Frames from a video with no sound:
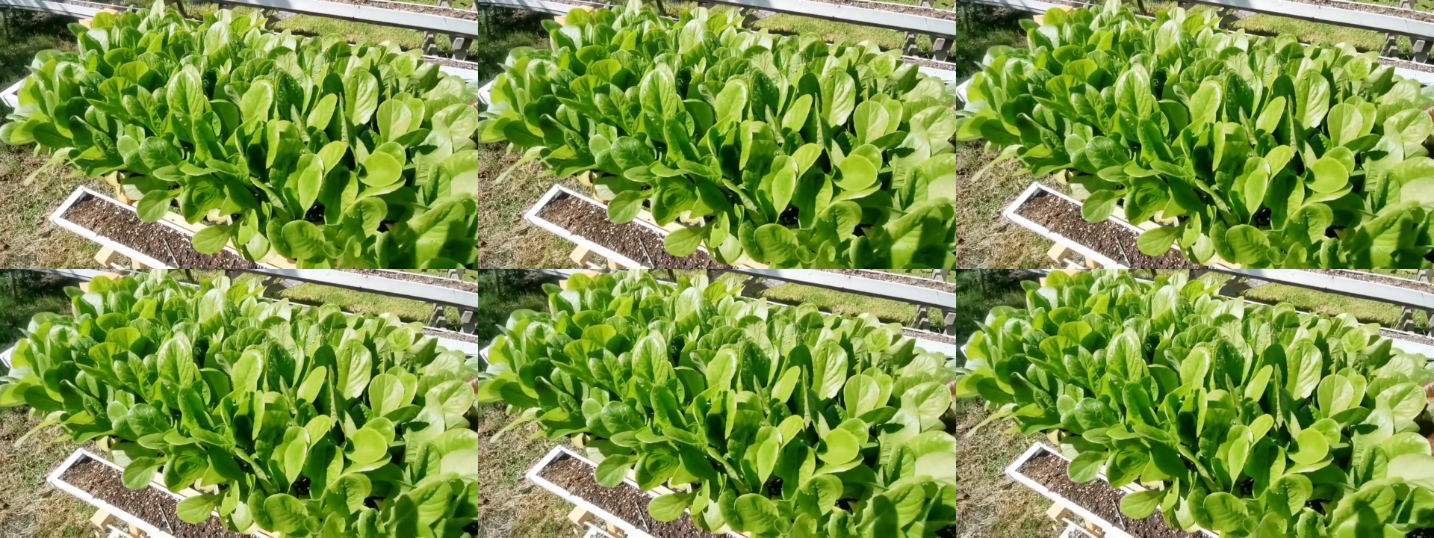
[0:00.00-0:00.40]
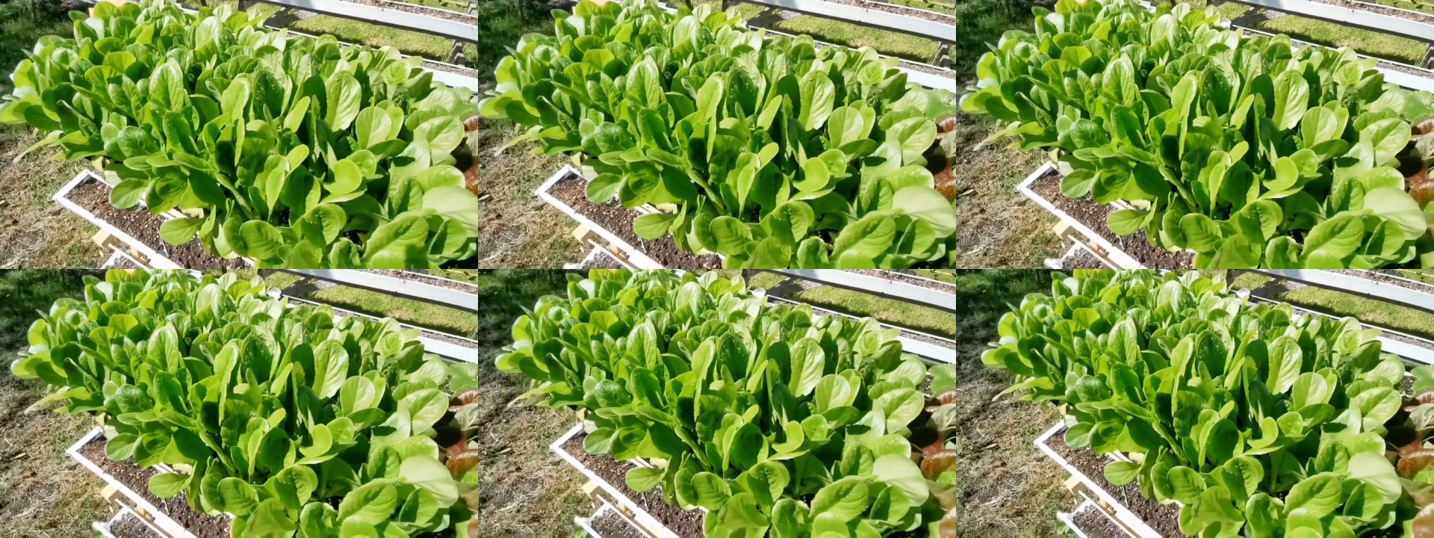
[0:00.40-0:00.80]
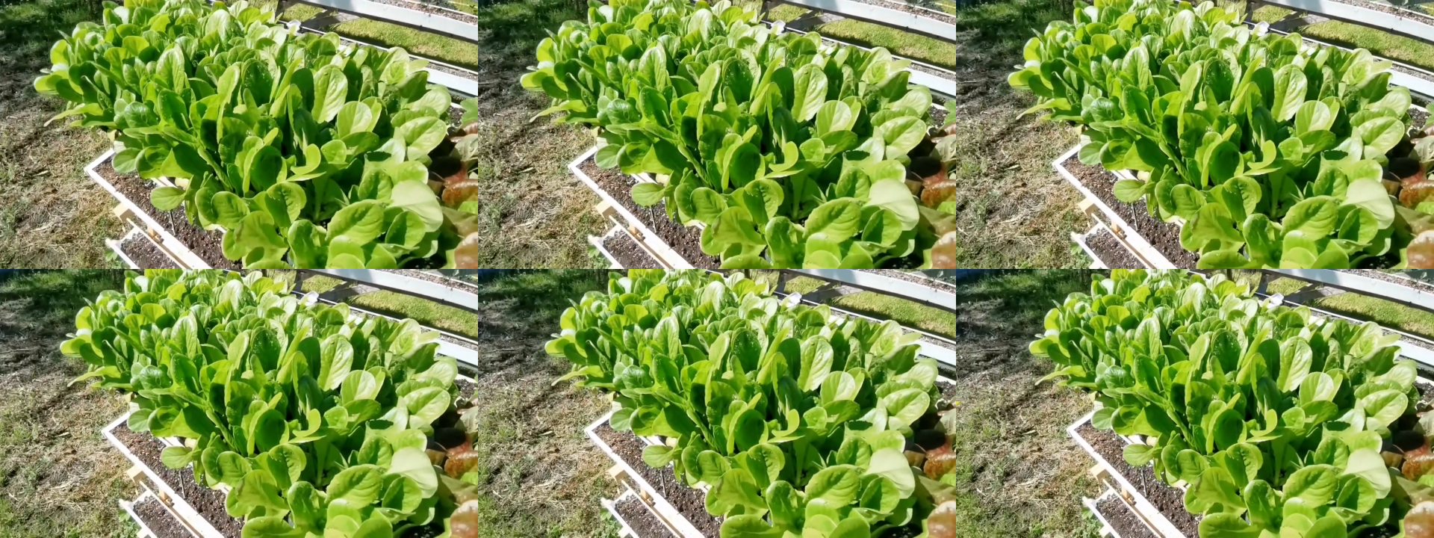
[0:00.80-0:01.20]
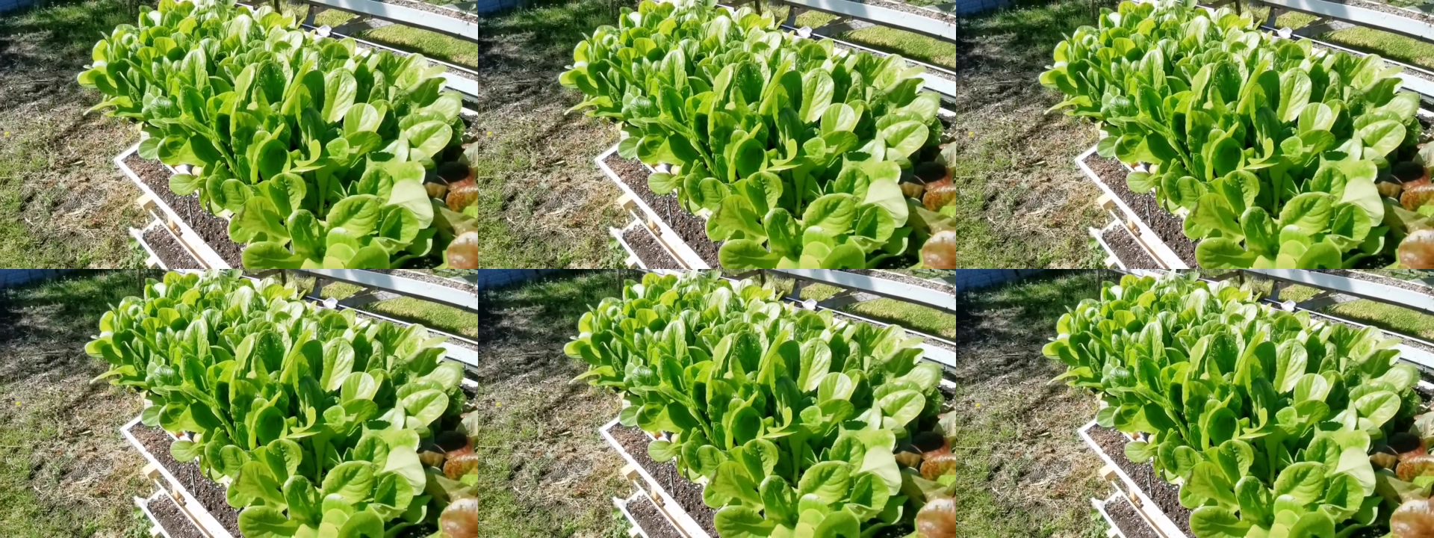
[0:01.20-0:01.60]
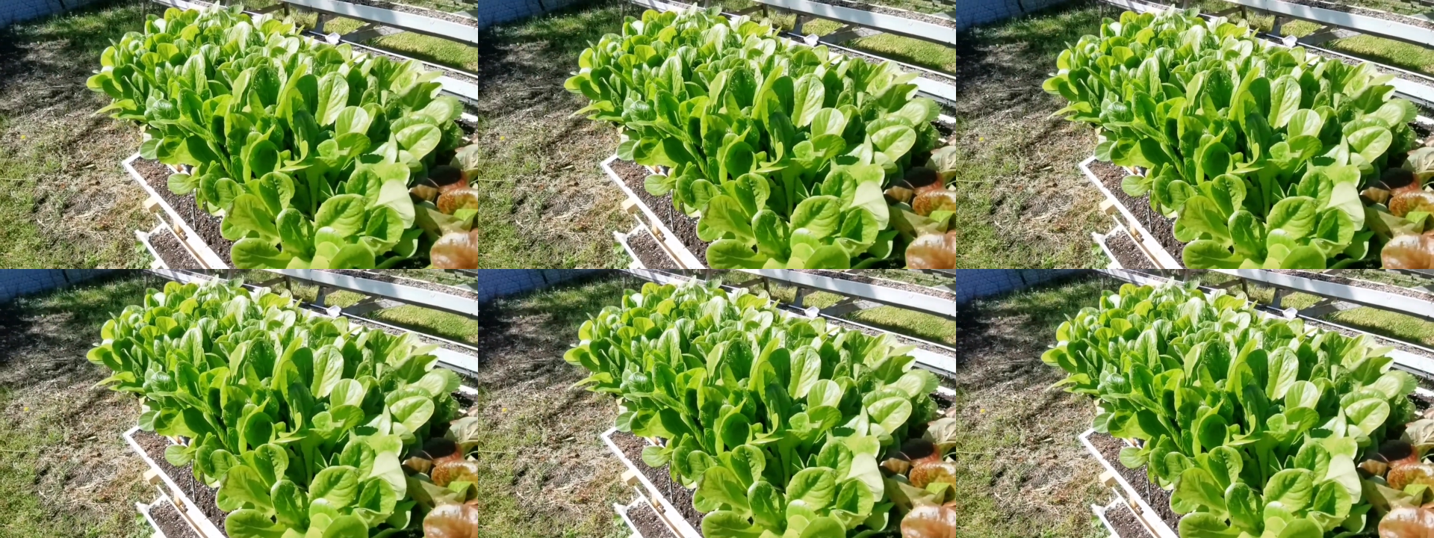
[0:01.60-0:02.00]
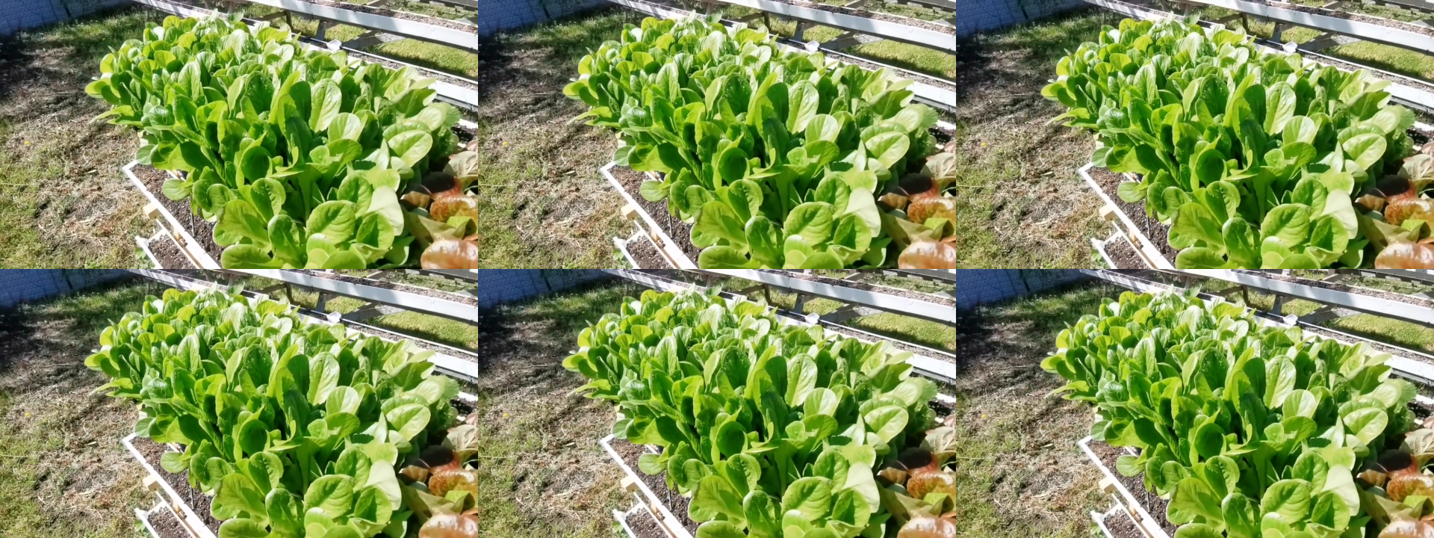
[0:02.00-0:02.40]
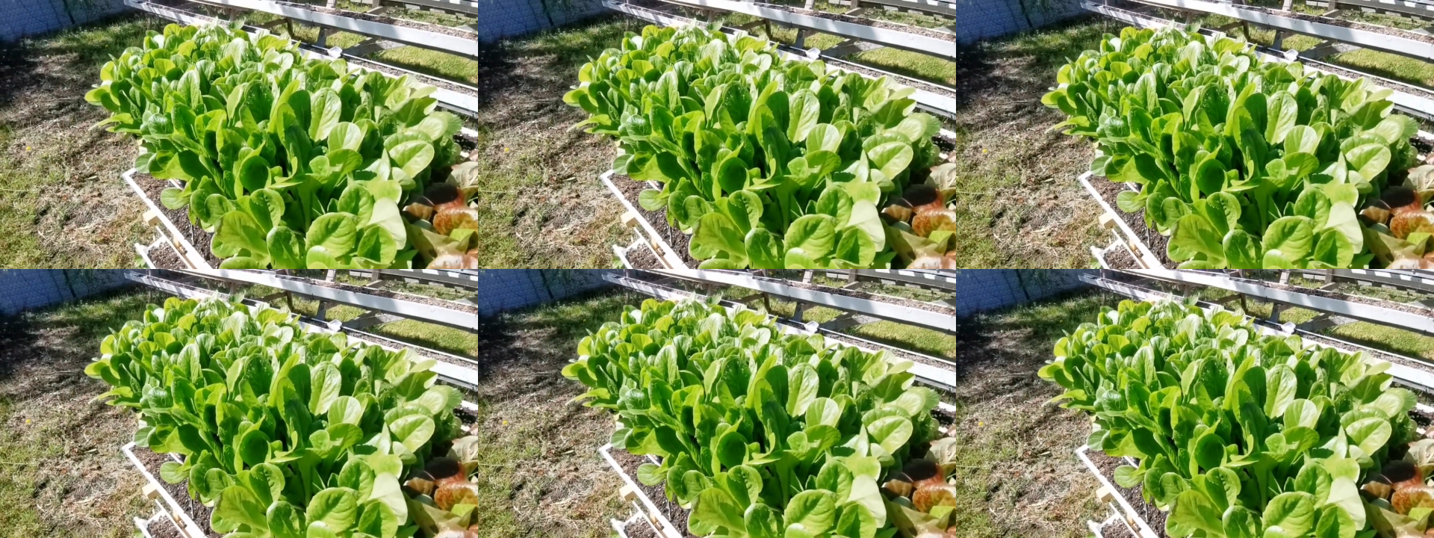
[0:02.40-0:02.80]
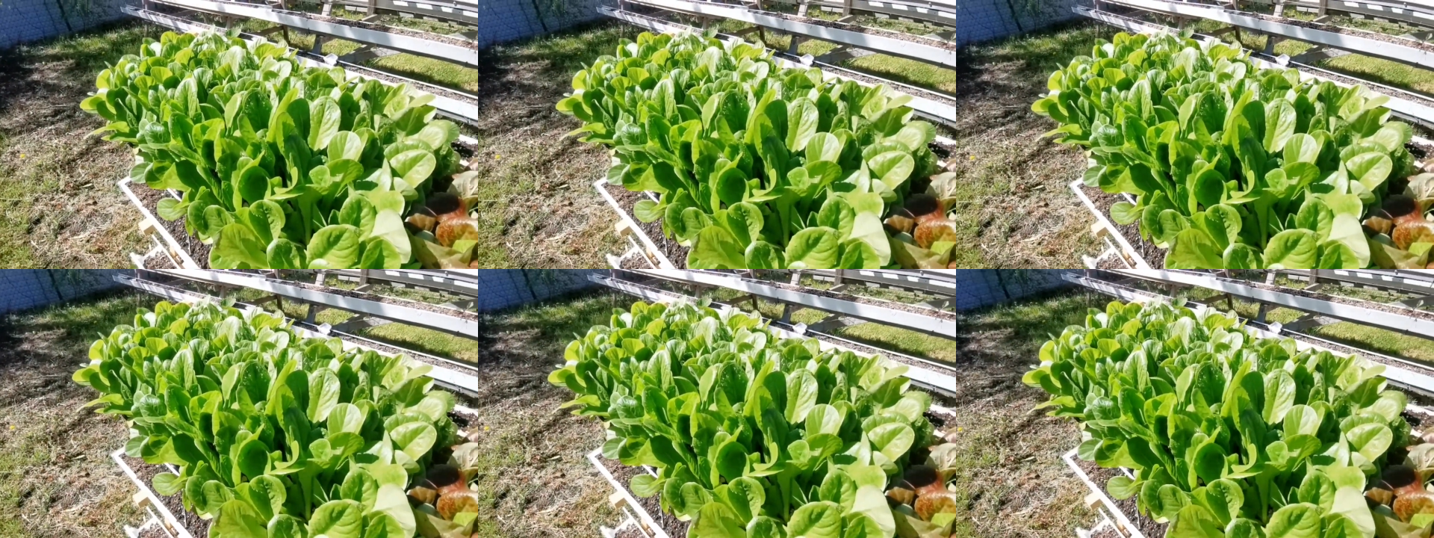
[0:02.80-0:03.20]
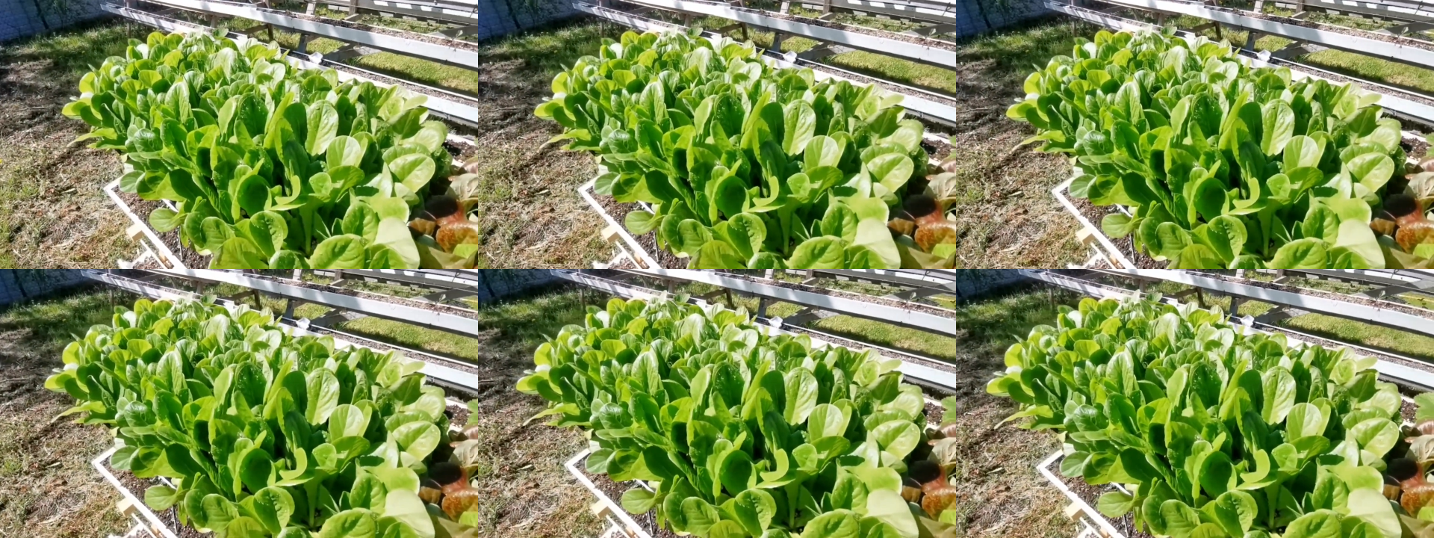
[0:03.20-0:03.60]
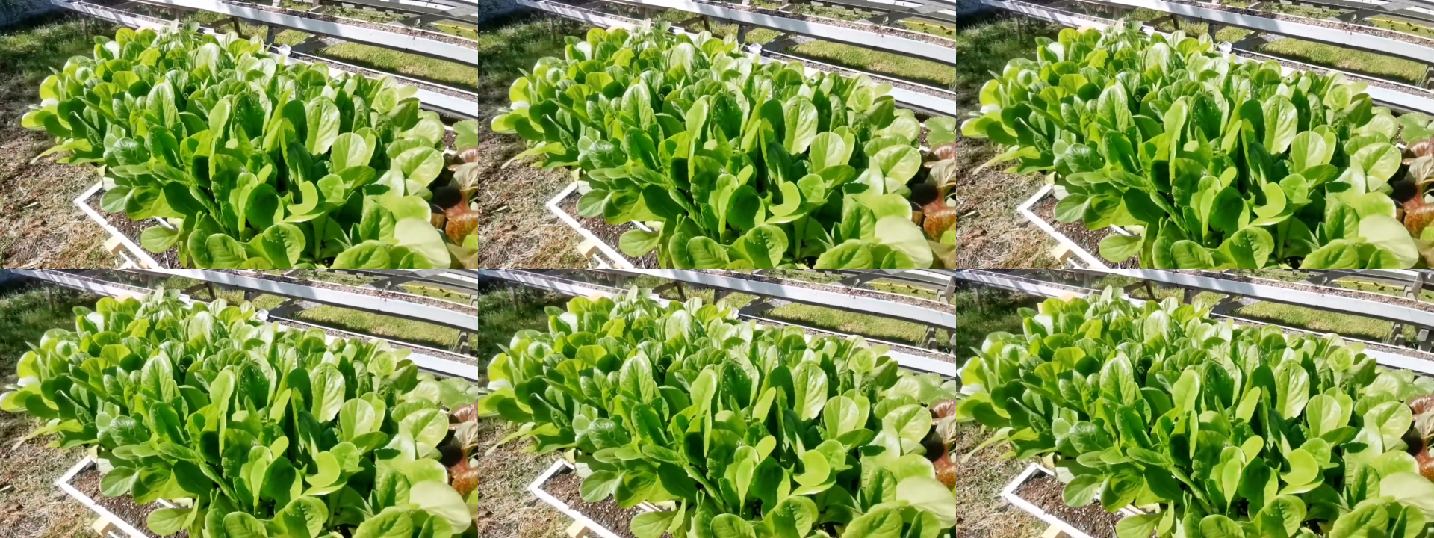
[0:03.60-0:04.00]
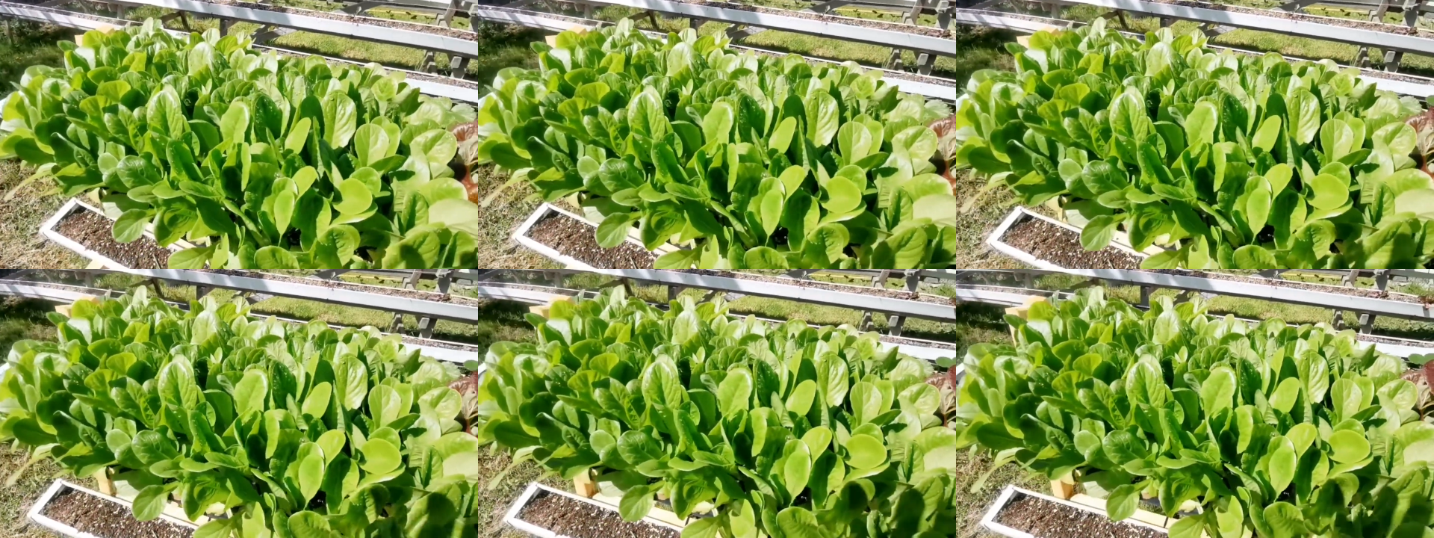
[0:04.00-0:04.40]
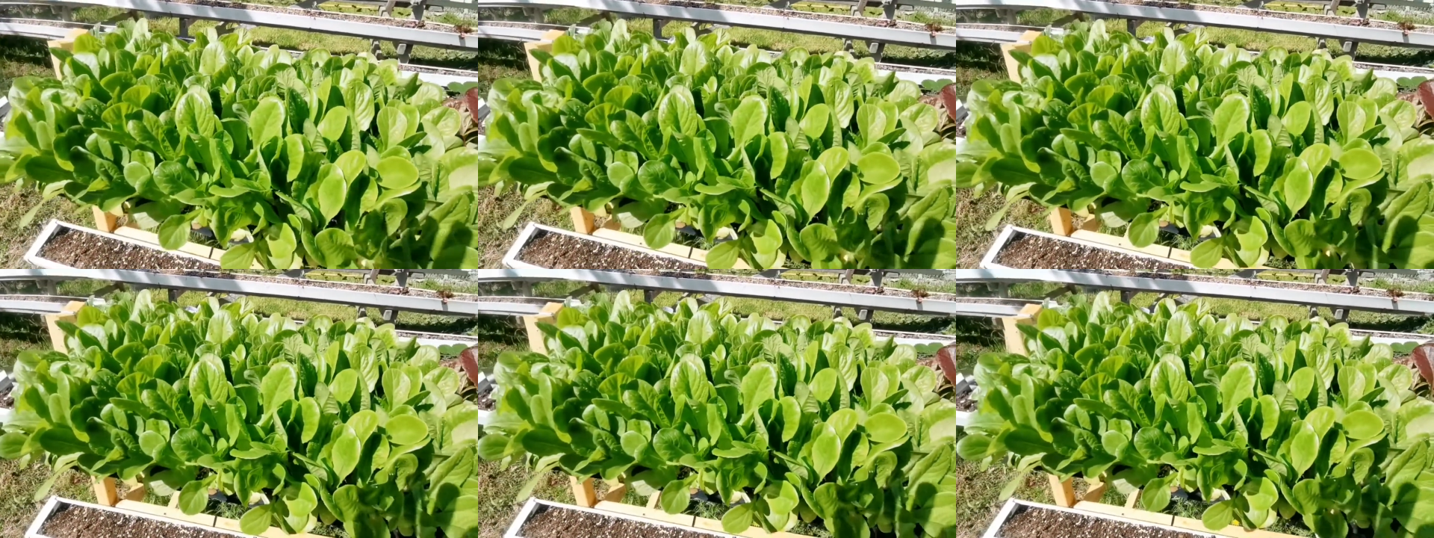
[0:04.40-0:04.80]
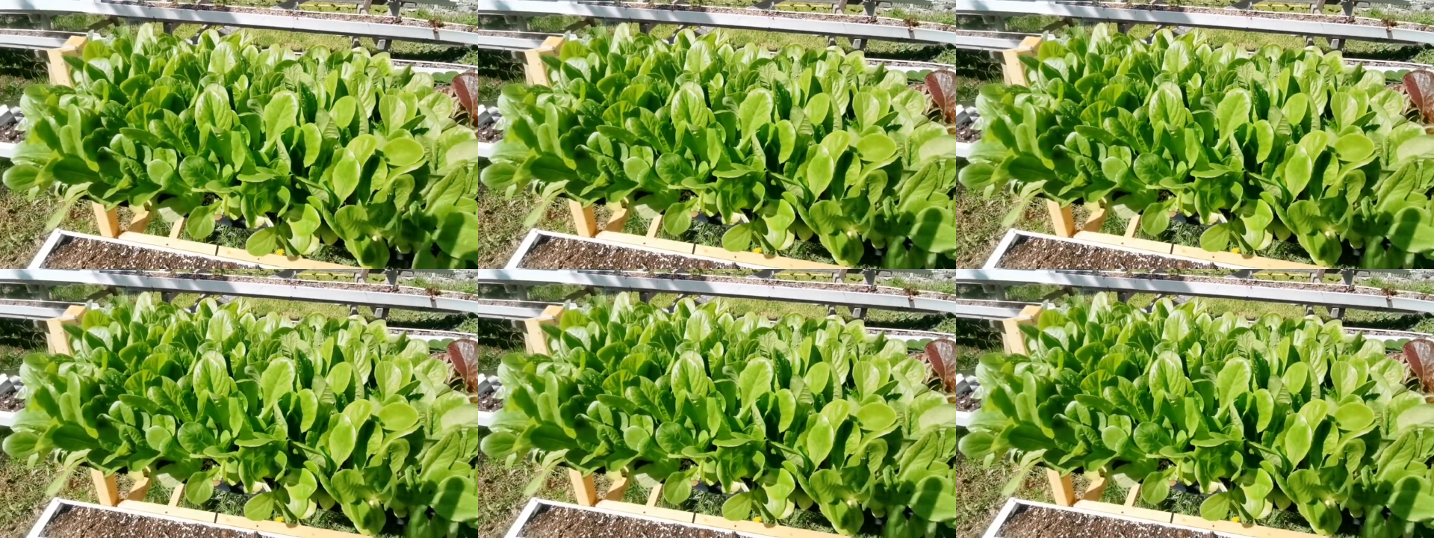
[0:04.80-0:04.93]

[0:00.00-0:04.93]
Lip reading: [unreadable: no face in view]